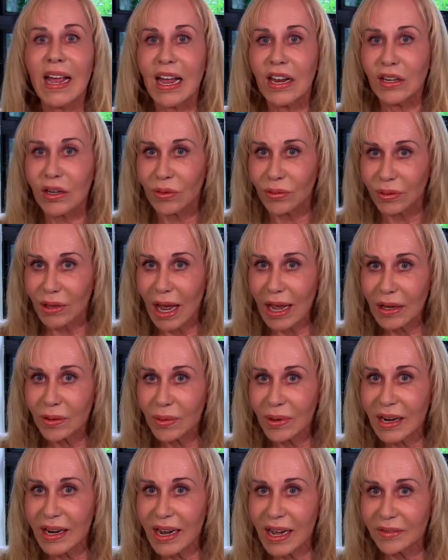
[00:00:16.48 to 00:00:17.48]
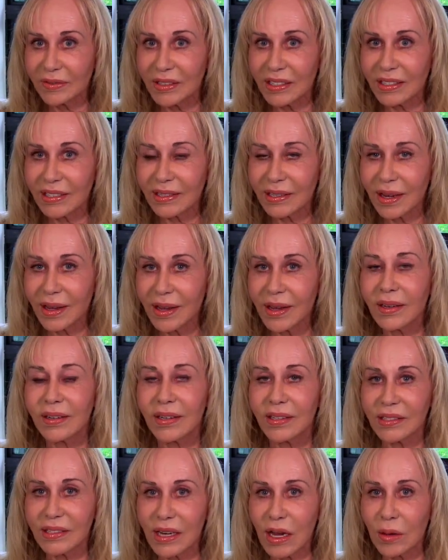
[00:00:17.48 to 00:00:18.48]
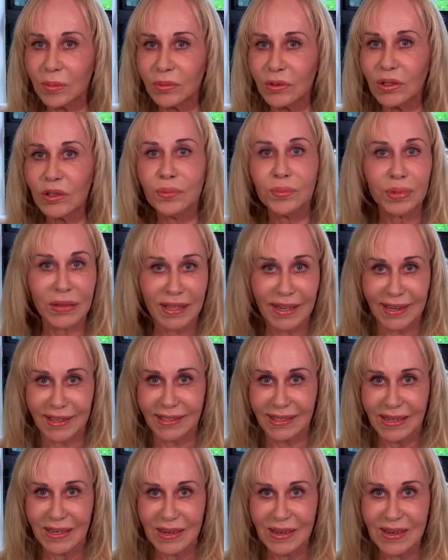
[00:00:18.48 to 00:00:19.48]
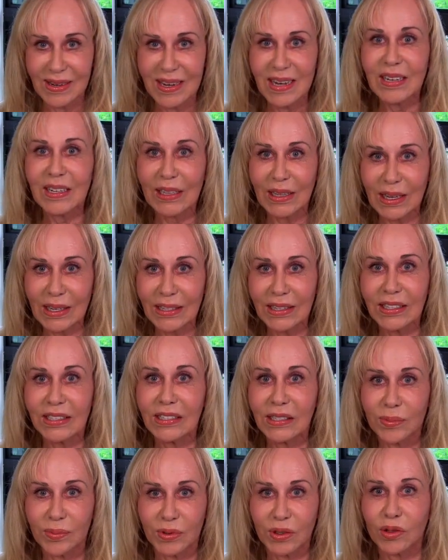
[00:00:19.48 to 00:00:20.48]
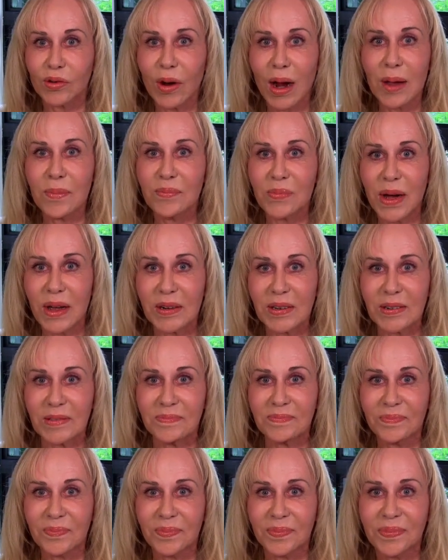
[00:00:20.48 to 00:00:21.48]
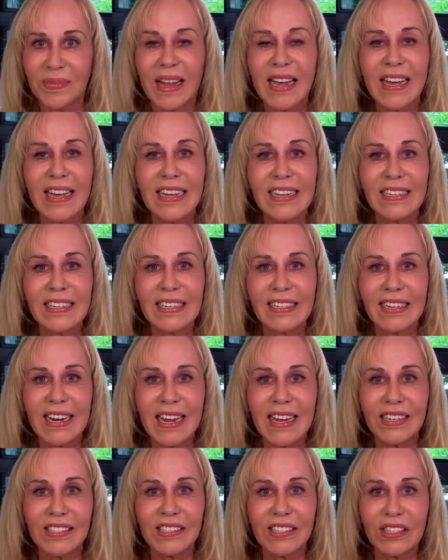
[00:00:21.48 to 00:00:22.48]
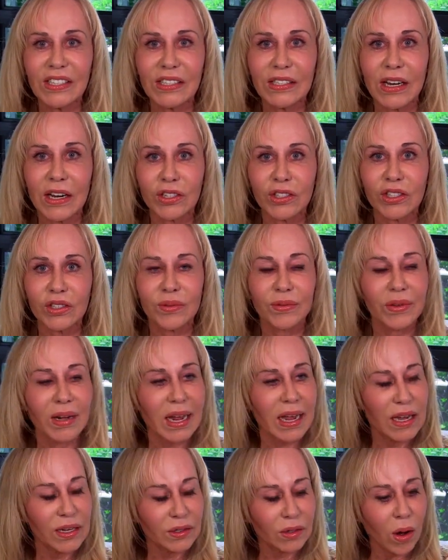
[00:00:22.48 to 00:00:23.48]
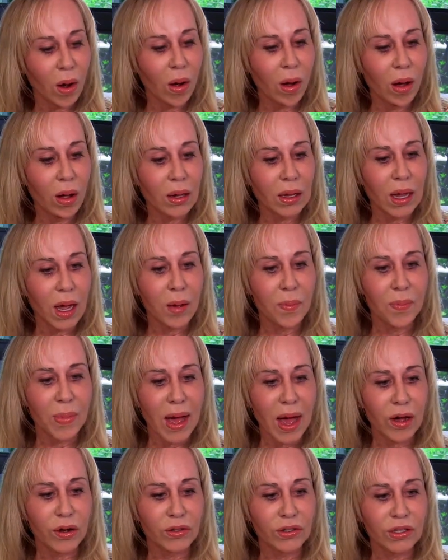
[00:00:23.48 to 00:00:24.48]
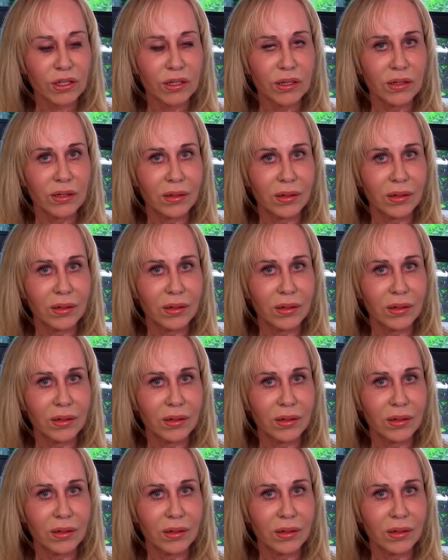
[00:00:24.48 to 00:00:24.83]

and you like what I have to say and it's helped you, please click the subscribe button. Today's discussion is all about